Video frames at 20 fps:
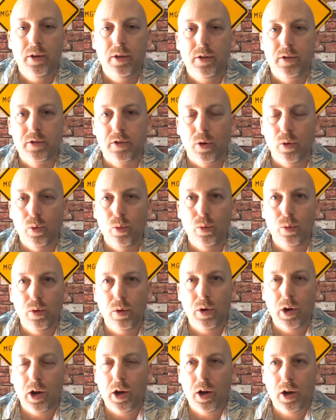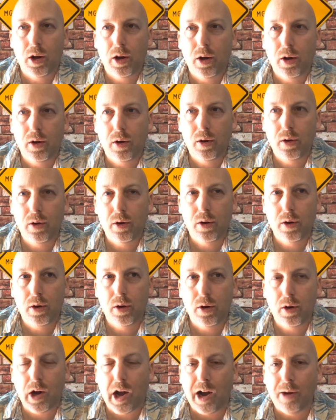So,
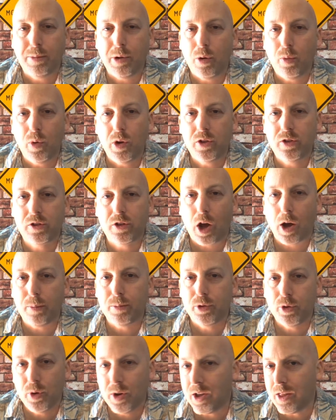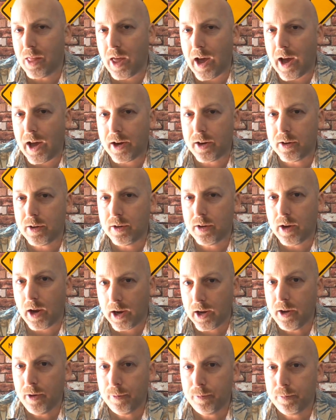how about we stop doing that,
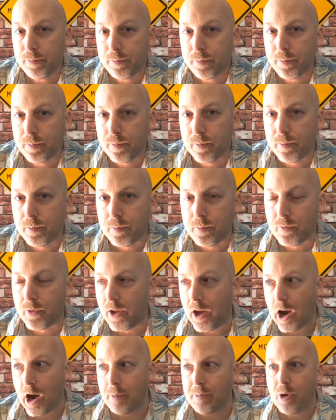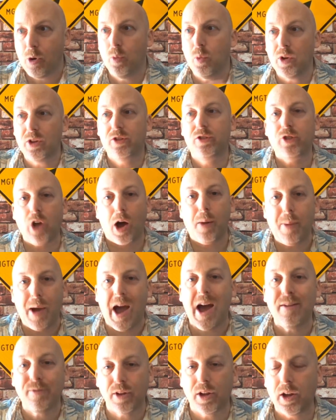hey? How about we stop
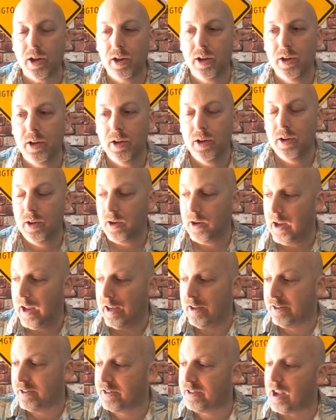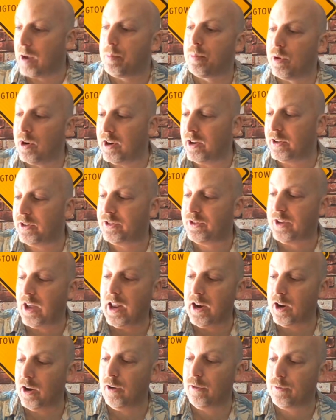having a separate
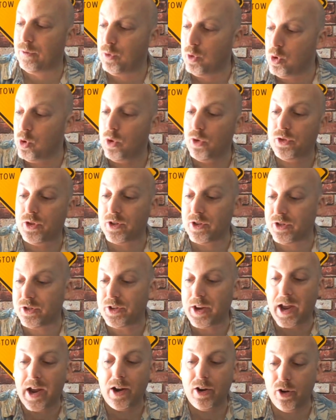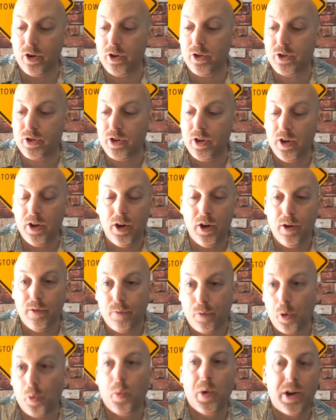set of rules and standards
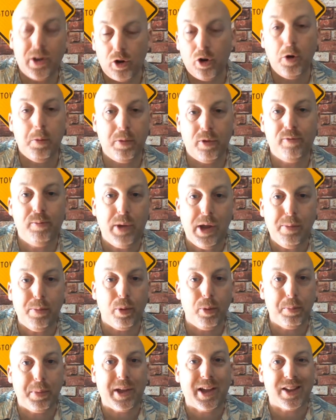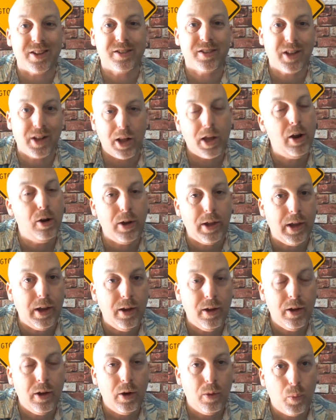for one group of people, because clearly
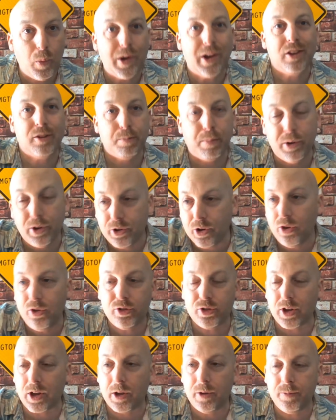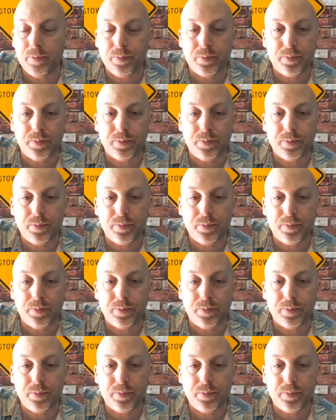what it's producing